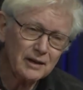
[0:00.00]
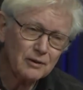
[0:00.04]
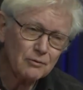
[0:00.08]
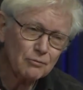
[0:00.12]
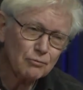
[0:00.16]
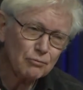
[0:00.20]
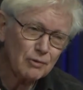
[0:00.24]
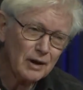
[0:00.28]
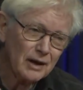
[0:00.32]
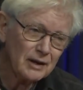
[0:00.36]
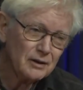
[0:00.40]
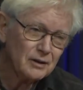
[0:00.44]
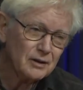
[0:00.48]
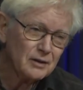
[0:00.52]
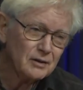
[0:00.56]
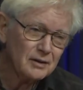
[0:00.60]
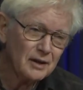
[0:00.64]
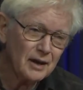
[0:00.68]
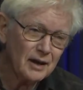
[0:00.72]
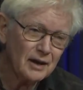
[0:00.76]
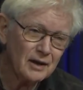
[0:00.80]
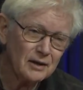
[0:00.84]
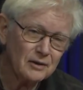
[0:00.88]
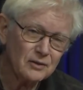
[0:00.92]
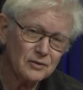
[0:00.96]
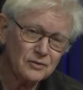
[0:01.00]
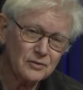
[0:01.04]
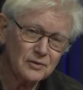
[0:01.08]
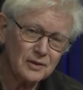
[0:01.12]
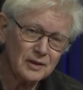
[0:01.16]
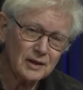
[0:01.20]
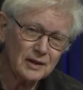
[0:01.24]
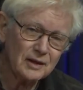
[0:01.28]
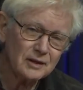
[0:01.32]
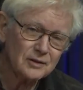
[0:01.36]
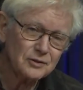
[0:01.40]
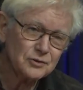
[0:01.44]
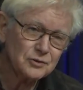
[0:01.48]
recognize
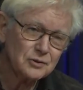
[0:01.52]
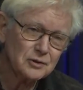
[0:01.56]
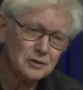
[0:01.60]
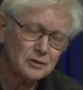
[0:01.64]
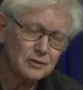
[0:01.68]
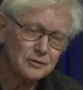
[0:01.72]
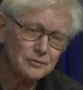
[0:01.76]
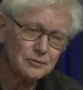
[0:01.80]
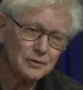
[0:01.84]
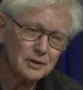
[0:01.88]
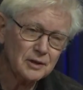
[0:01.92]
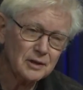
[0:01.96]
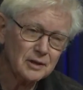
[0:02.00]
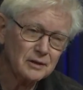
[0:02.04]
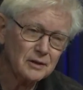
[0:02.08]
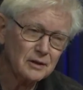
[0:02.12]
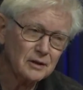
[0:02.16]
that children